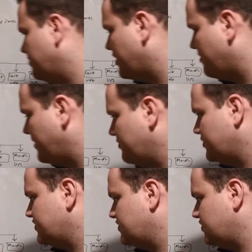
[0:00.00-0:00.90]
used by our
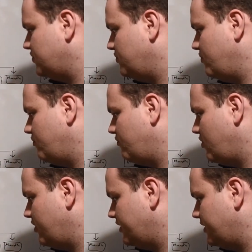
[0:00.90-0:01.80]
members to
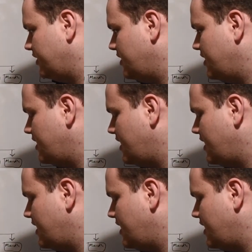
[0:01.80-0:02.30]
run